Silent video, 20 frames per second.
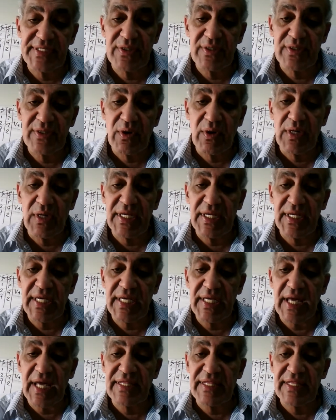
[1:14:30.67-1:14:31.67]
only
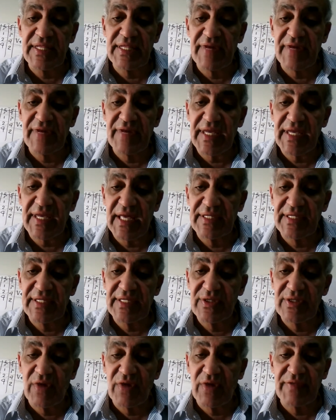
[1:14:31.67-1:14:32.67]
at the very end
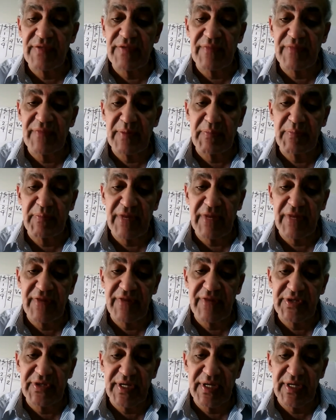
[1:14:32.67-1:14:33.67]
of the
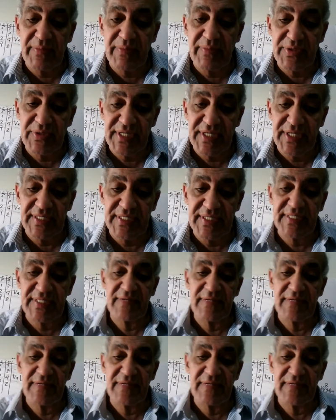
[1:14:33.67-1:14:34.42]
manufacturing process.